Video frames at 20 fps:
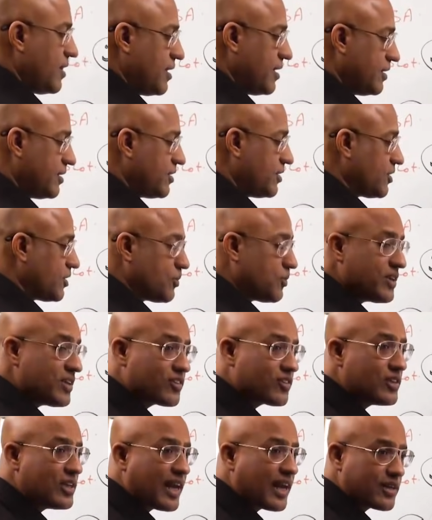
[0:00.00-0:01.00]
it is
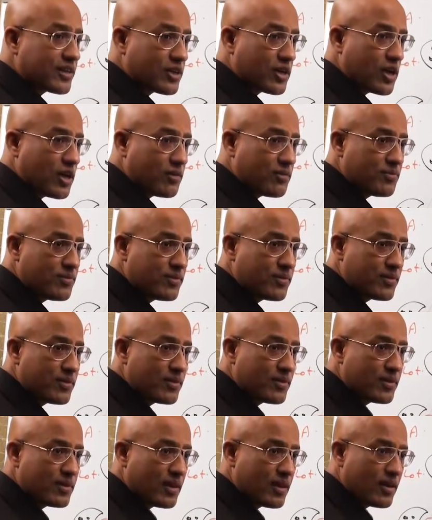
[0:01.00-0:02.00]
reverse direction of
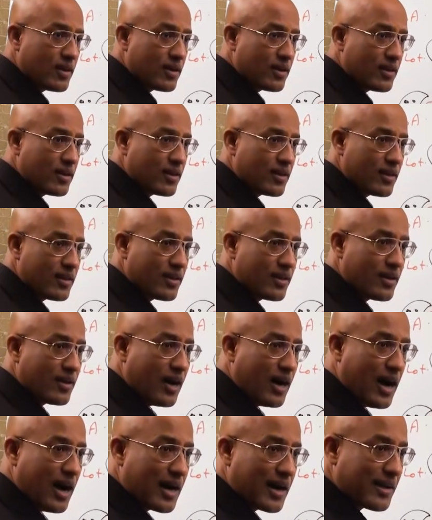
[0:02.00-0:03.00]

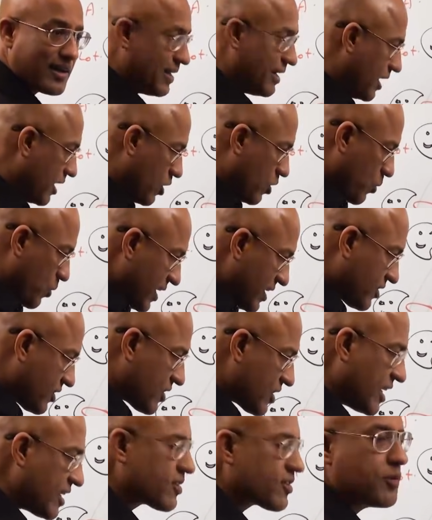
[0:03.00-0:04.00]
R, reverse
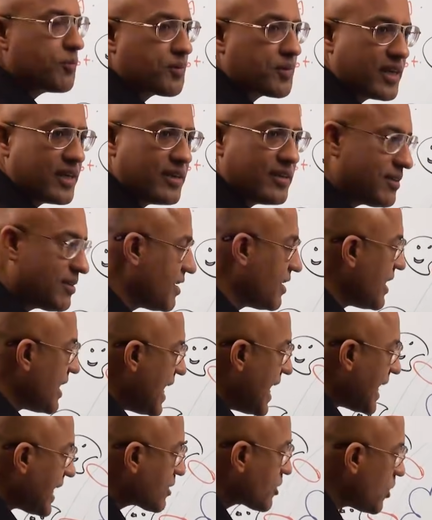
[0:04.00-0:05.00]
transcriptase
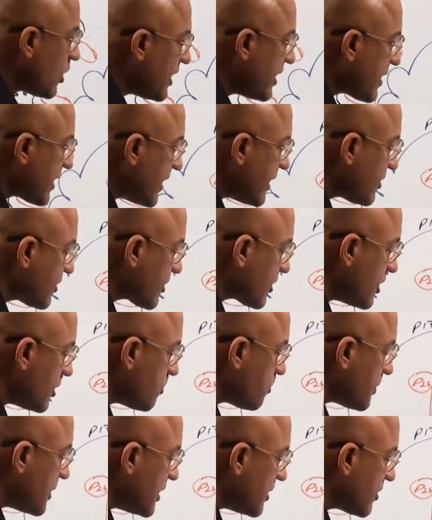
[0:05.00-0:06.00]
actually rest in
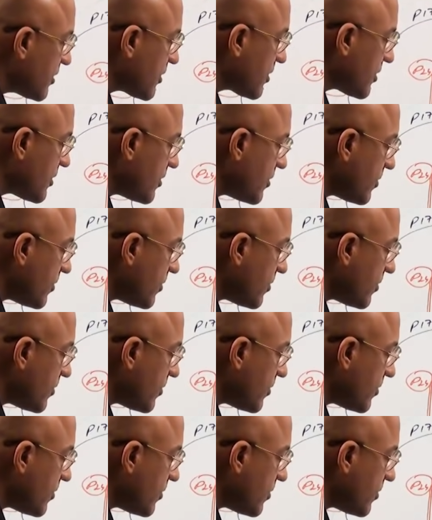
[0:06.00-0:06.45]
peace.